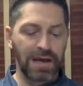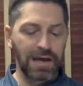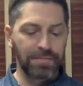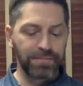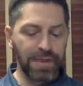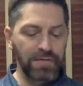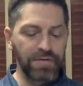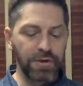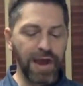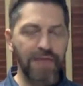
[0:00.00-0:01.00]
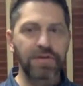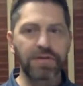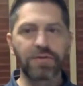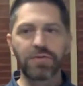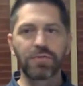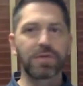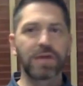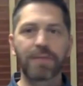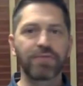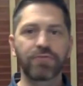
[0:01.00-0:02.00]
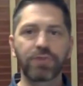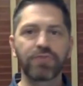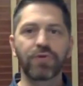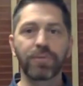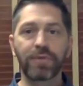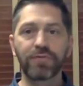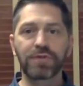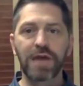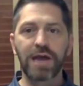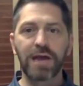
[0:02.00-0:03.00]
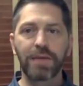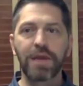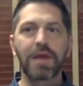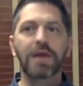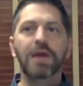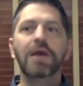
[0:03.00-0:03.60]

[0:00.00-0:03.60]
If you're having to type it free form every time,